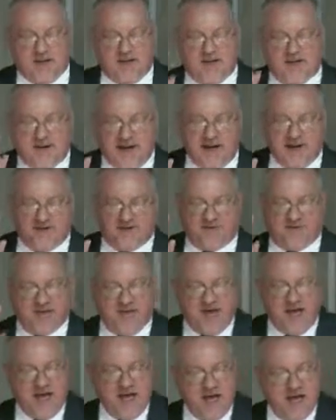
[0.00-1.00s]
shall
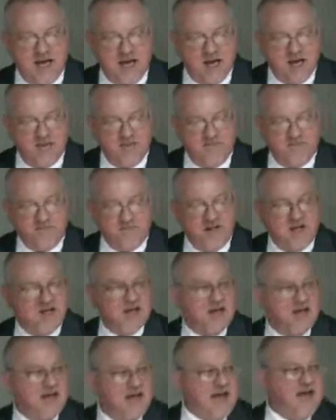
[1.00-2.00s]
see
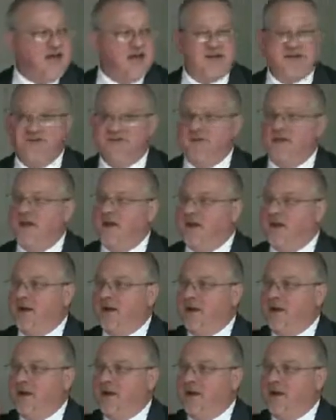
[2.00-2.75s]
His